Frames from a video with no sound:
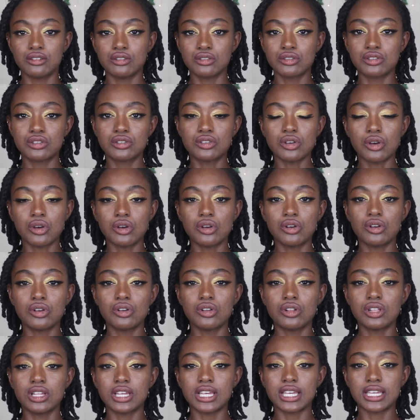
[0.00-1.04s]

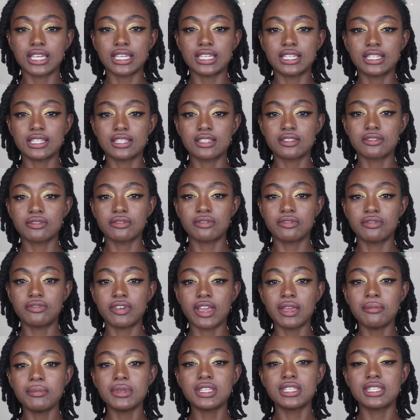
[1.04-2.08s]
Sol is
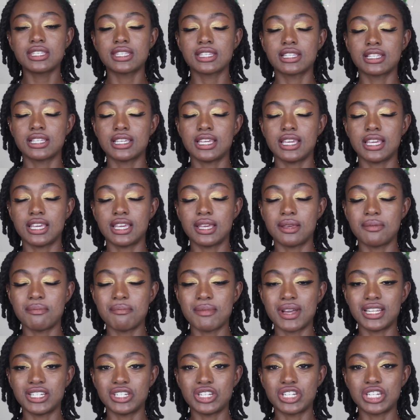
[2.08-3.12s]
famously
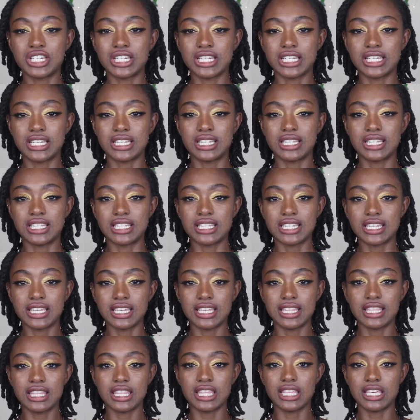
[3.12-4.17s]
mentioned
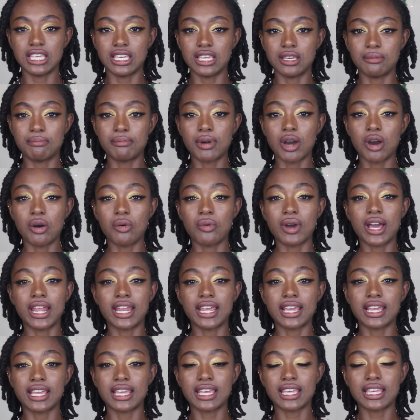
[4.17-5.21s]
in the
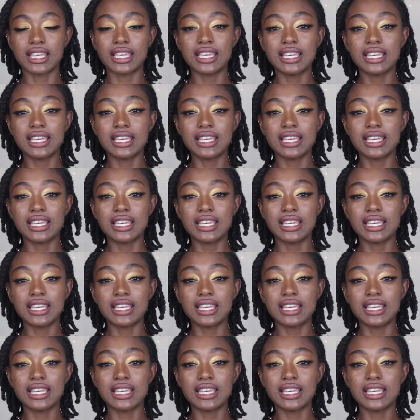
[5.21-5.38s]
poetic